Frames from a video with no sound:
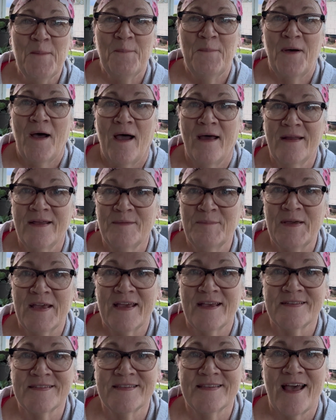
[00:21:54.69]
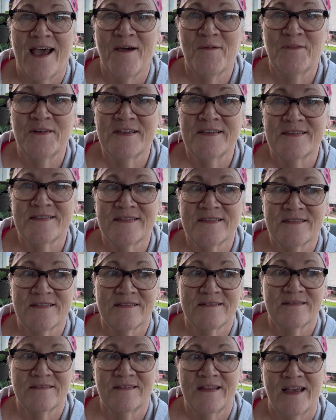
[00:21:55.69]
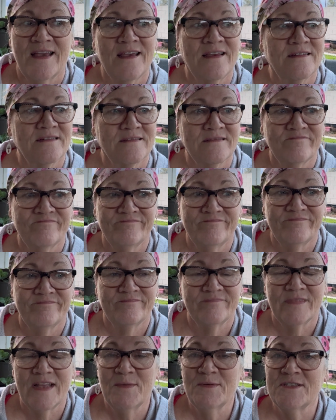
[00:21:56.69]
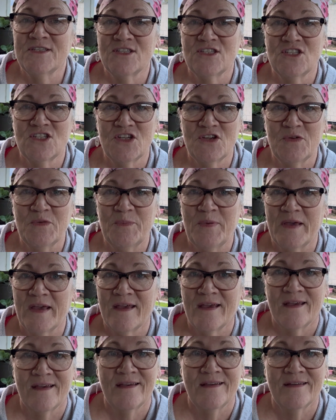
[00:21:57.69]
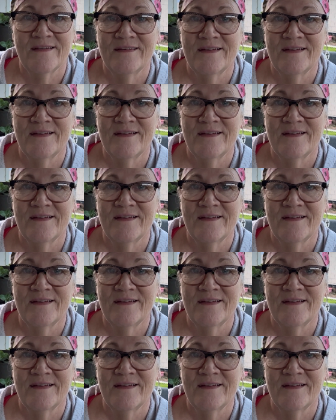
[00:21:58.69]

potting mix that was like, it was too big.